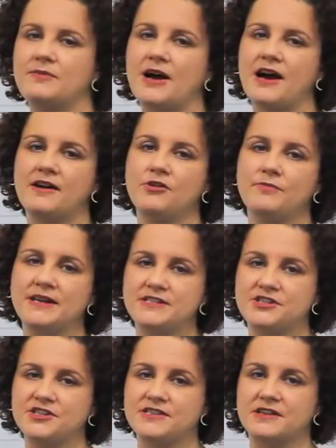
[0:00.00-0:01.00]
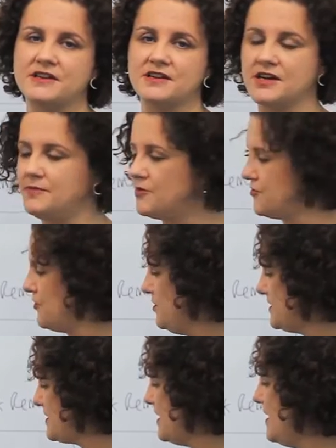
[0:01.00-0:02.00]
about how your messages are going to come
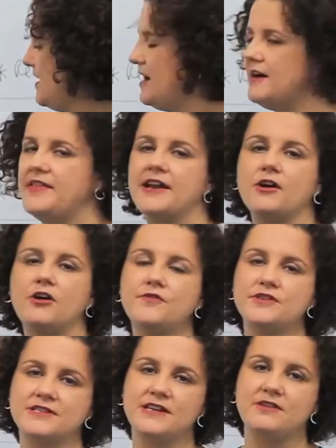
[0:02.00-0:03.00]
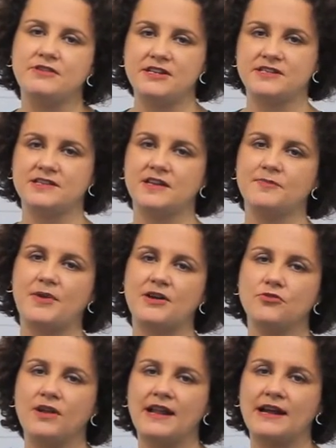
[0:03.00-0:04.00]
across. And then obviously you need to think about
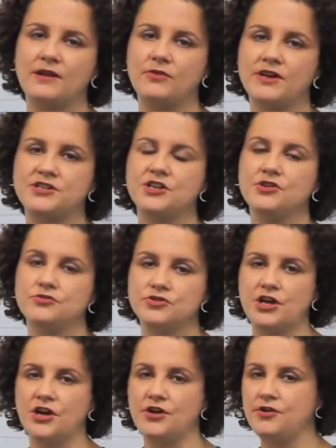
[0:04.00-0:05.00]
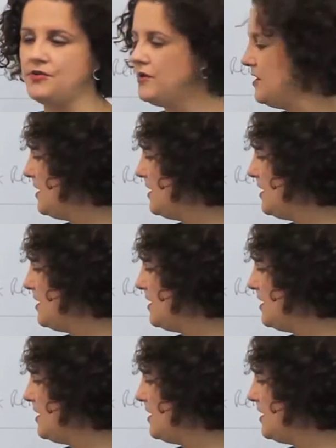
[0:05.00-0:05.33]
your language and your tone.